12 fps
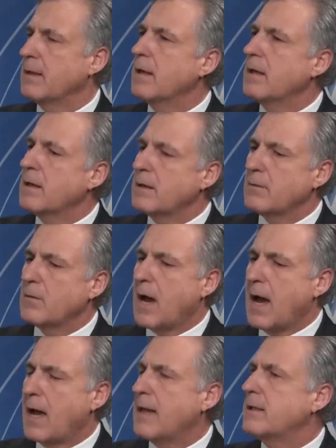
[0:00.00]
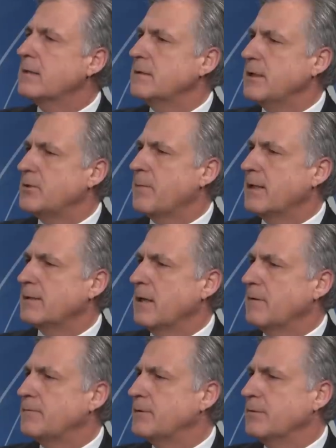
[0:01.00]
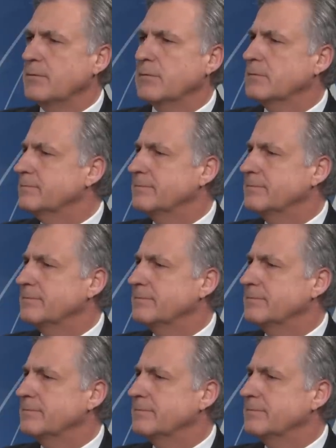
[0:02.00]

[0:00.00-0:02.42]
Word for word: Mm-hmm. I, I, can teach myself to